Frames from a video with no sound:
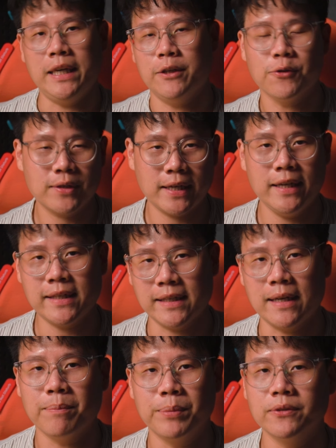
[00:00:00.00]
a use case
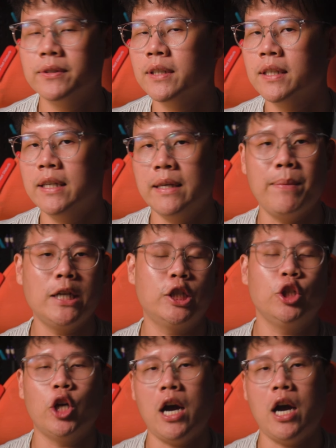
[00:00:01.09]
example. Imagine you